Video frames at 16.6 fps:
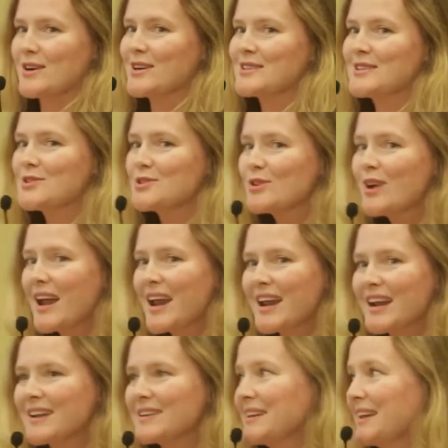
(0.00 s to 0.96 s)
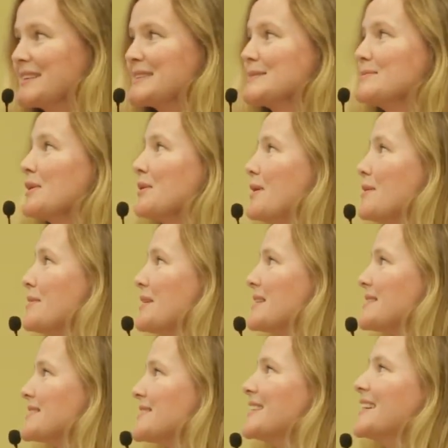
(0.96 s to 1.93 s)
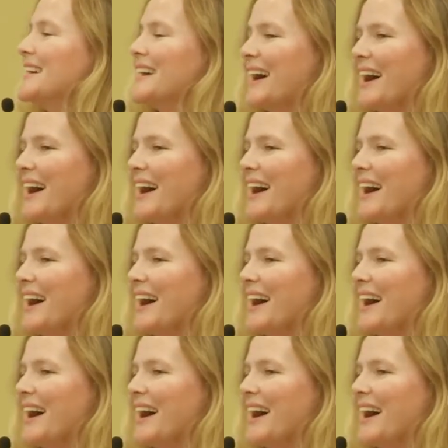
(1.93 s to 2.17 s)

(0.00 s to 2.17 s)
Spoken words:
started to train and get some equipment,